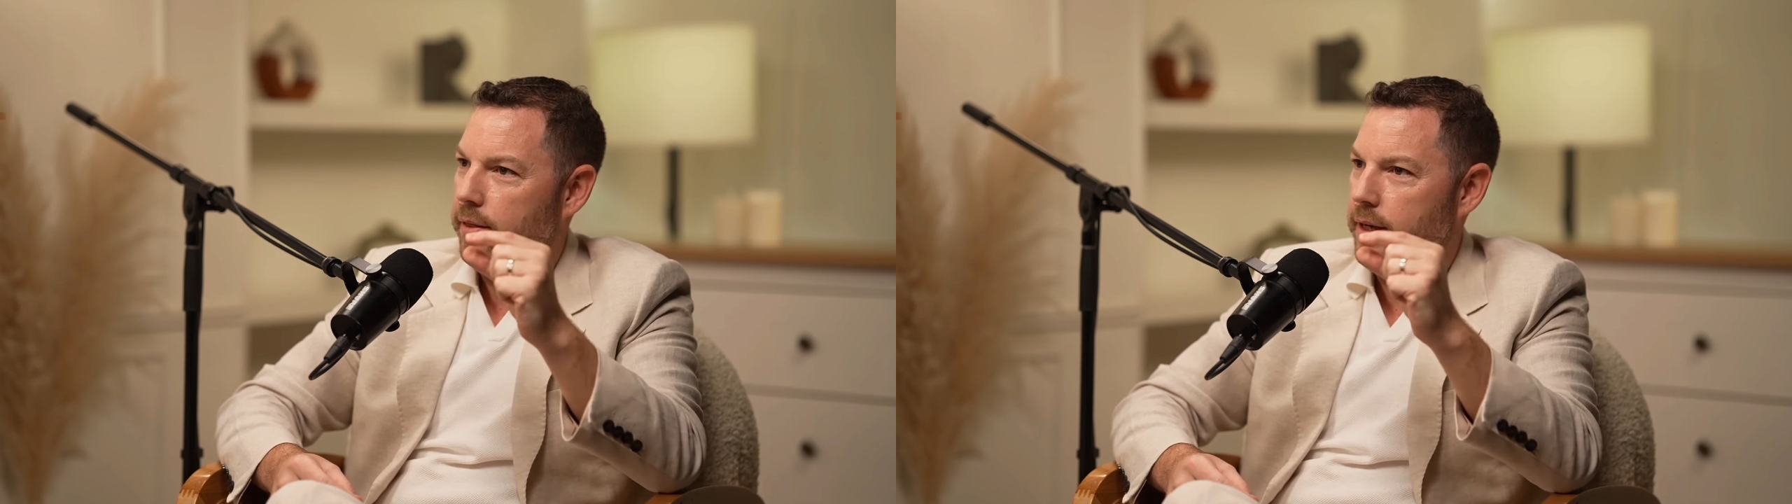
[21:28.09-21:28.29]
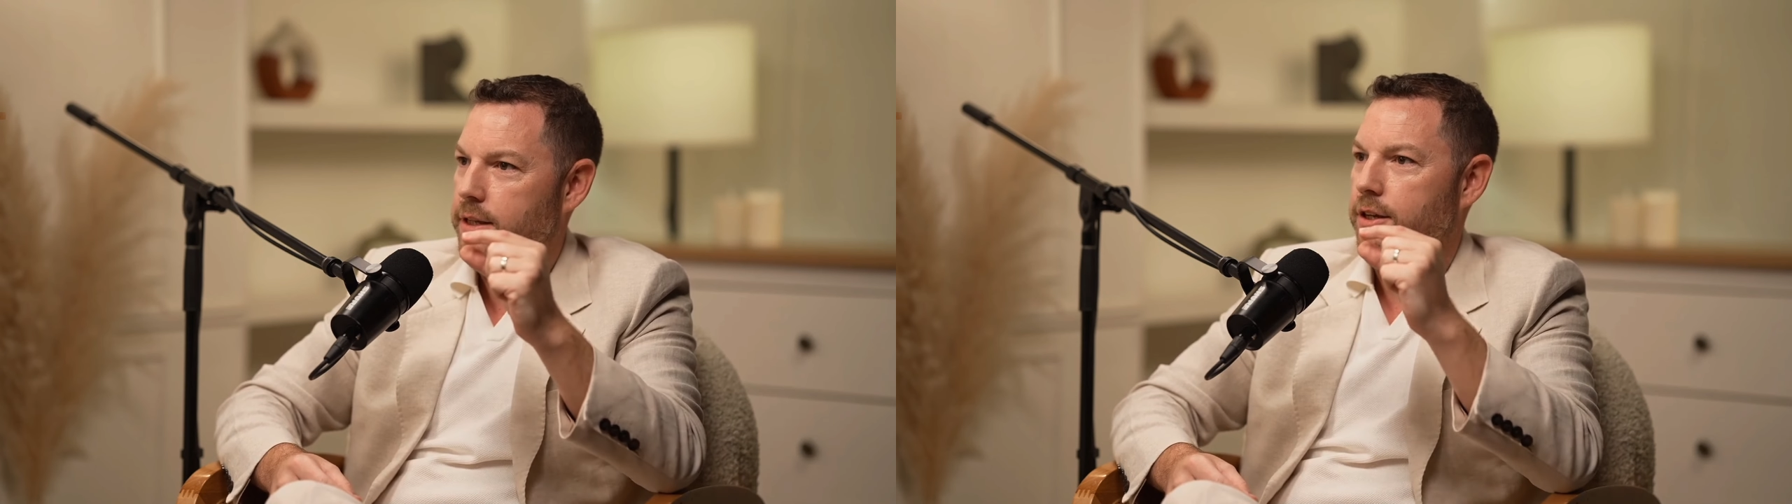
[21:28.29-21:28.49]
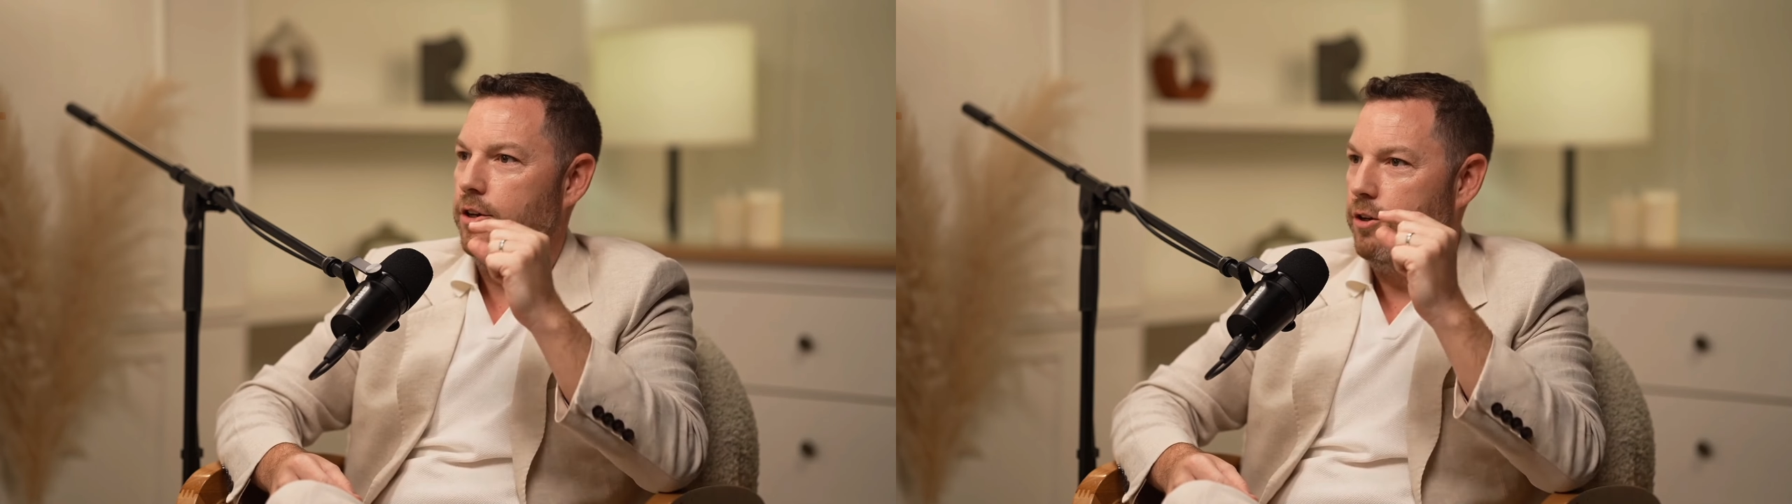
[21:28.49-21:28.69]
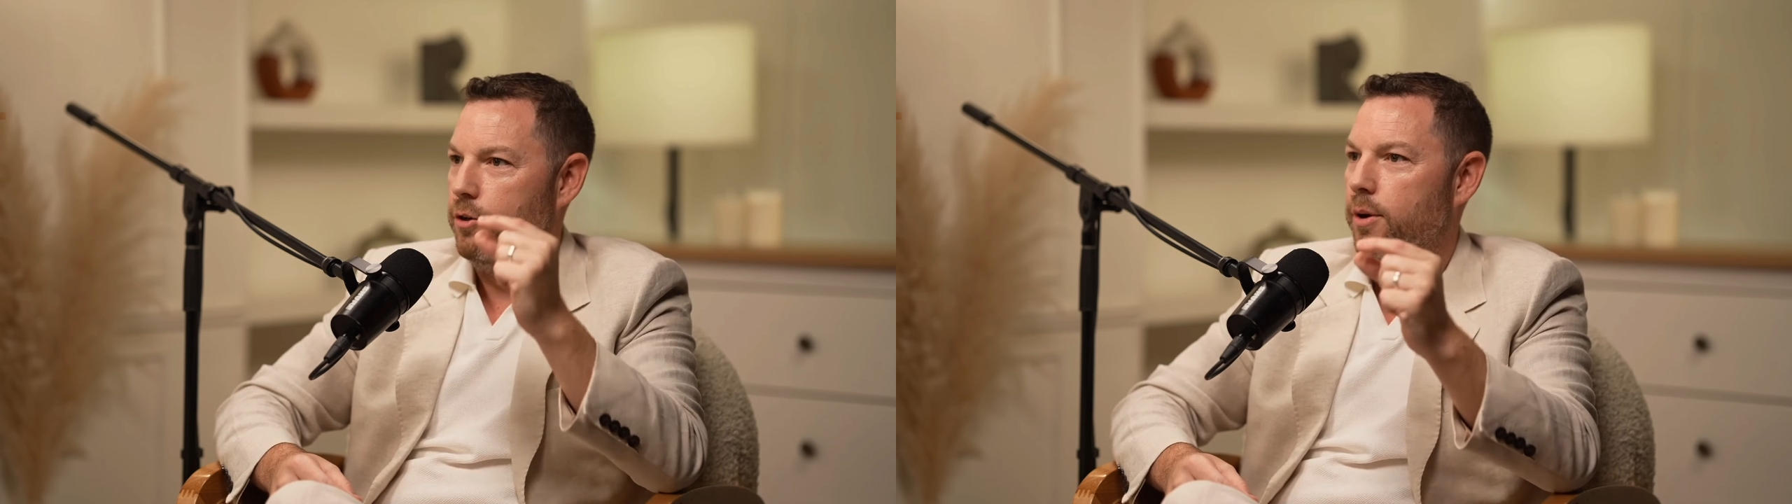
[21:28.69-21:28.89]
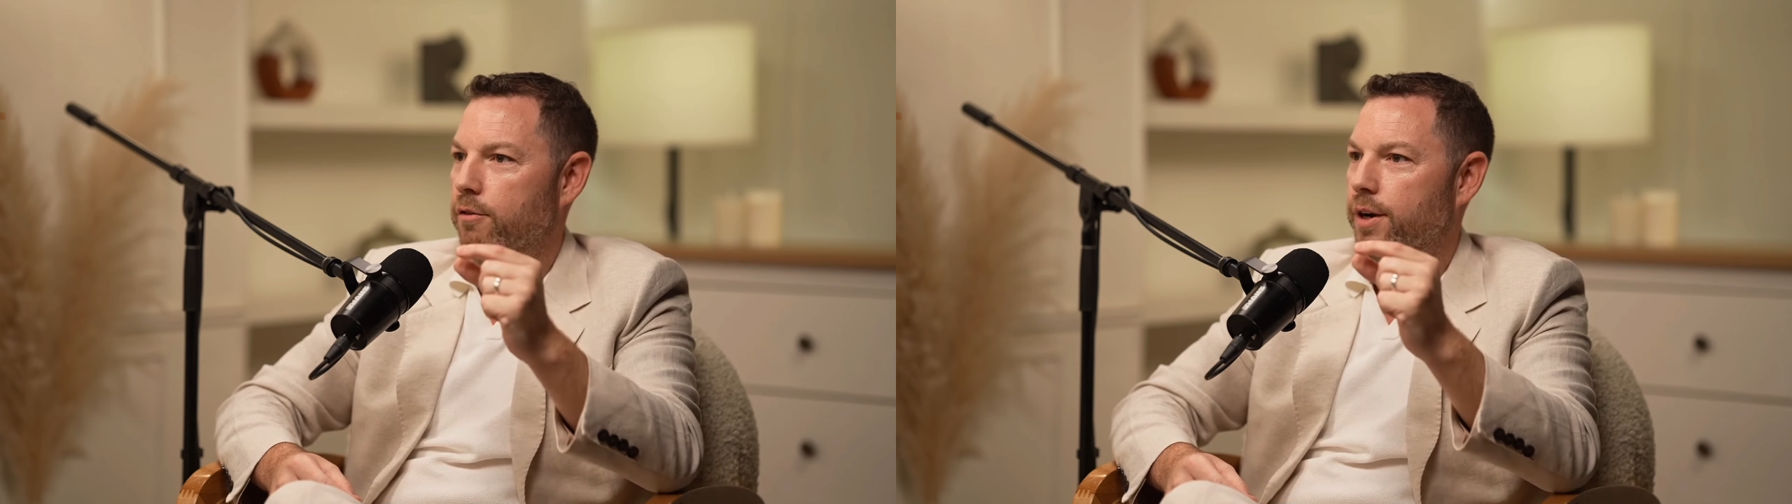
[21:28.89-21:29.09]
things that you can
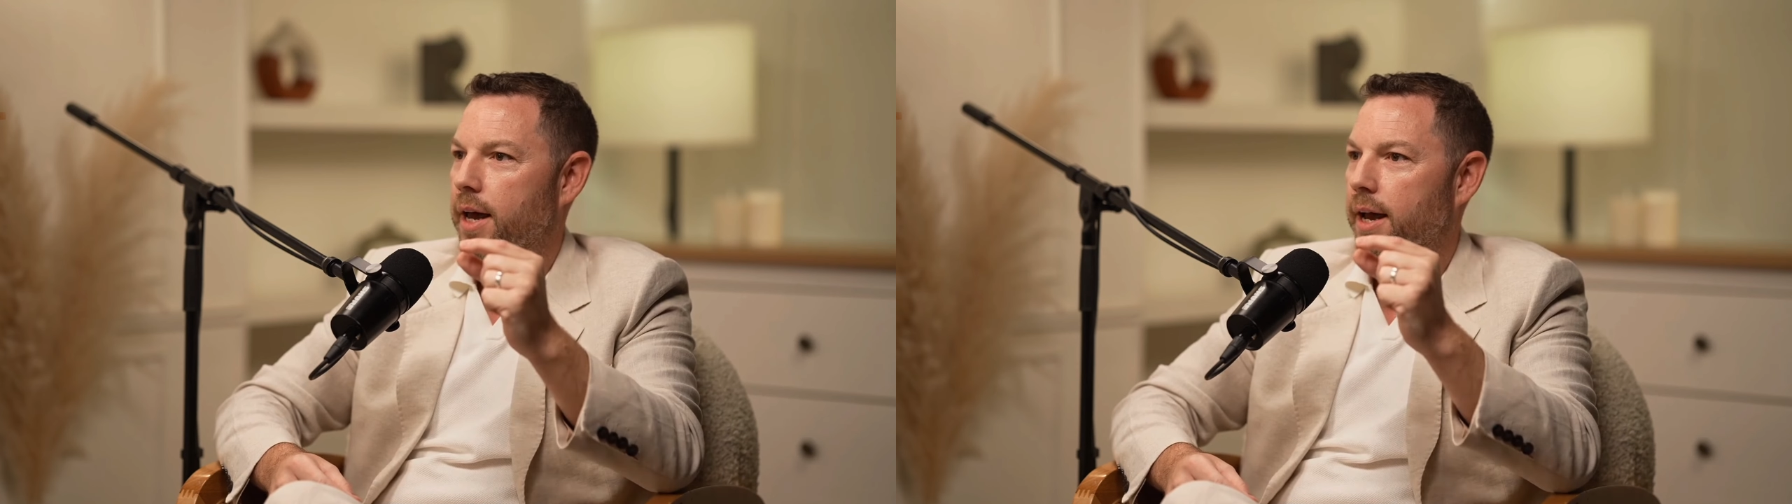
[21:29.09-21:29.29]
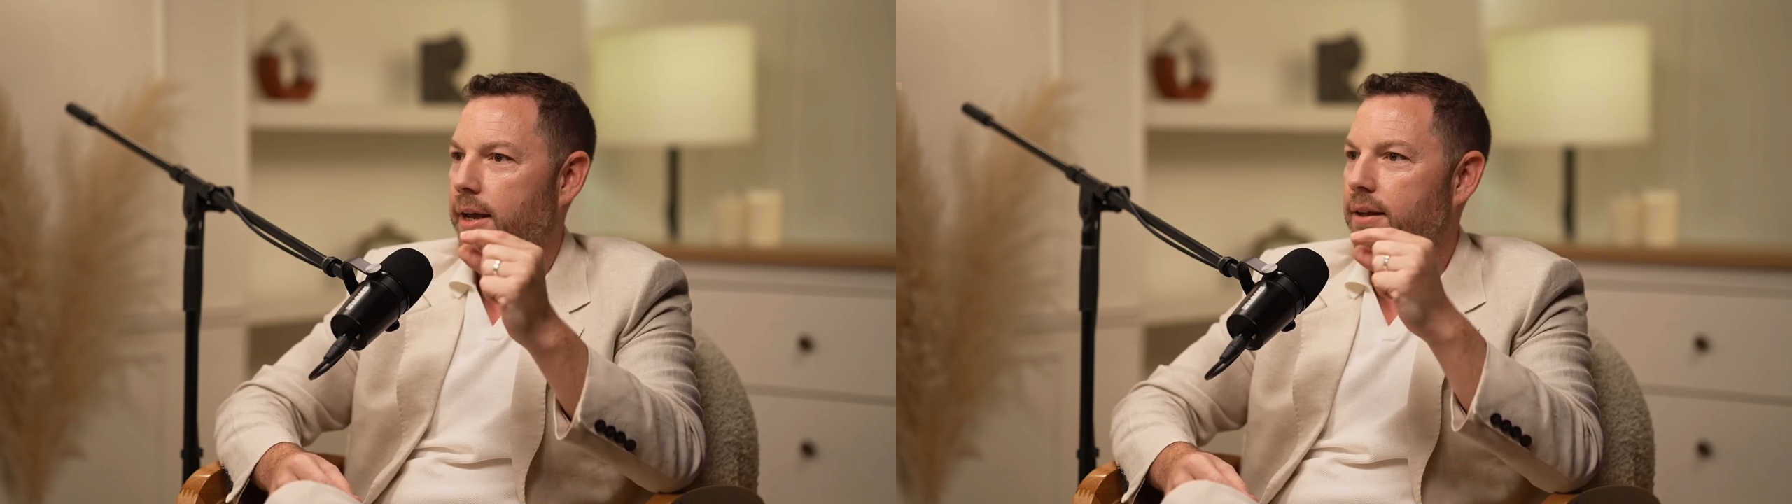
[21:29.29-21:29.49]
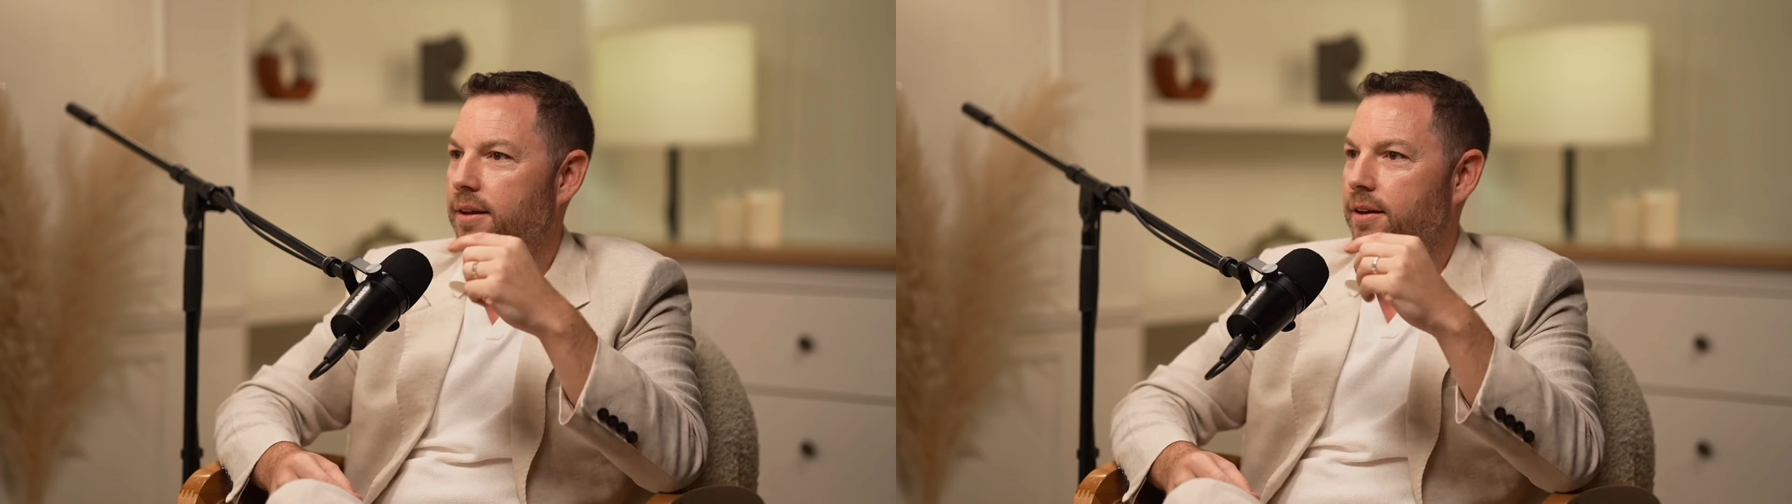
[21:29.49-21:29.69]
do every day